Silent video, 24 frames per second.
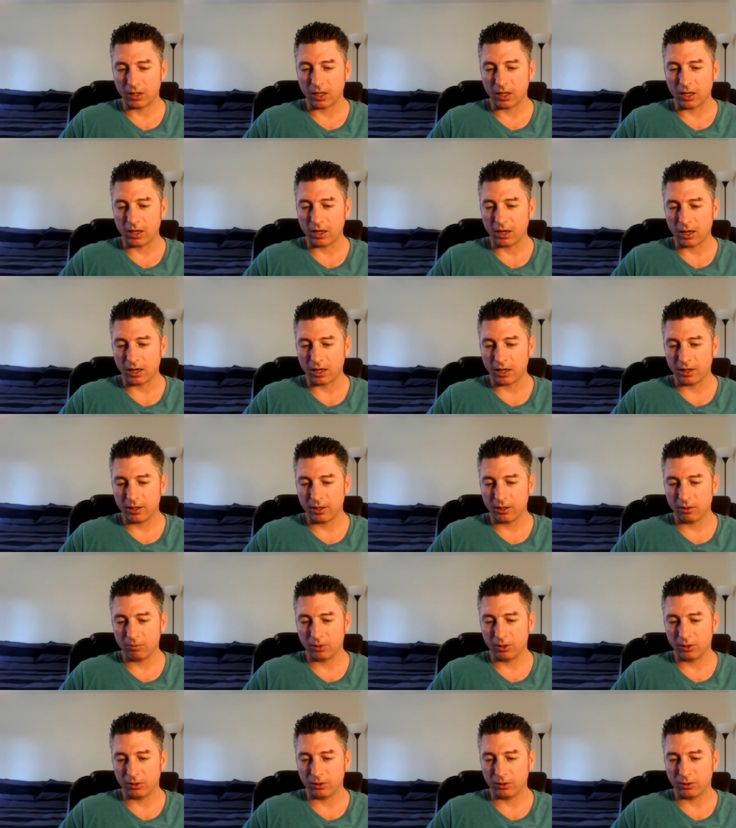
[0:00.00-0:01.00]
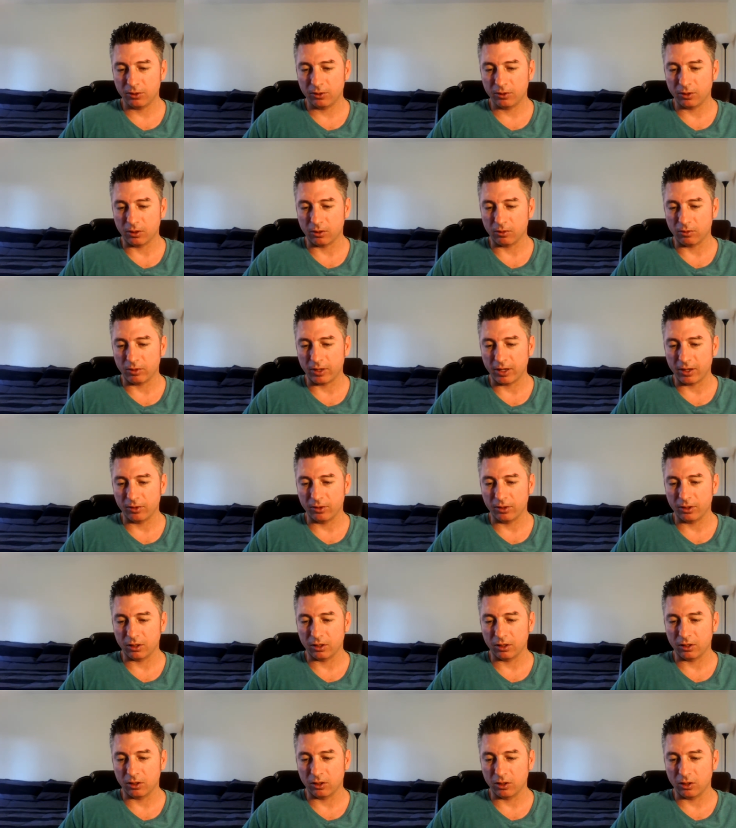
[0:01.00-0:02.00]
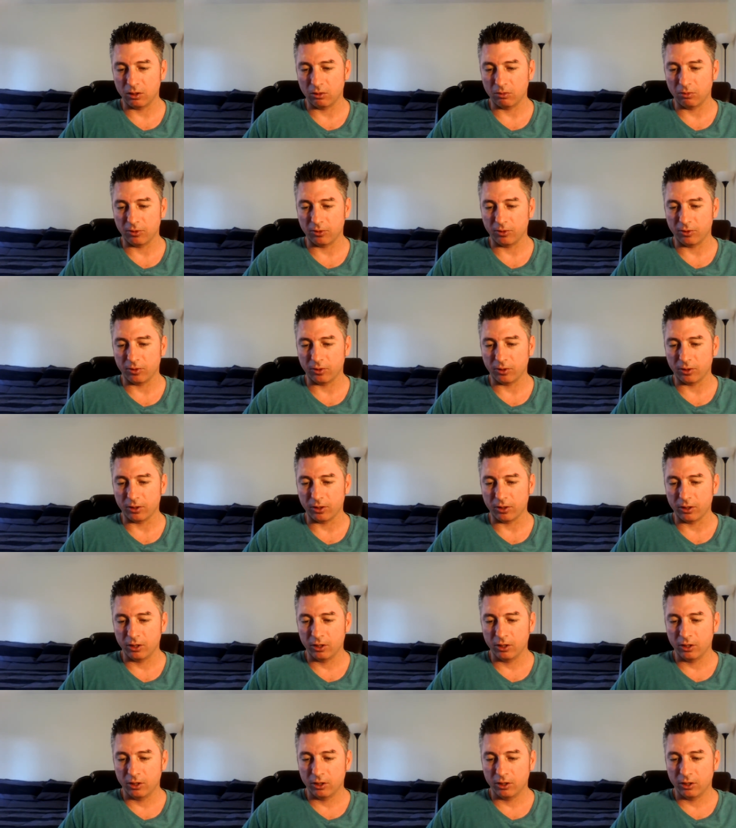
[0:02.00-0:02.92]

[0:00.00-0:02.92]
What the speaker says: a hot air balloon around the globe or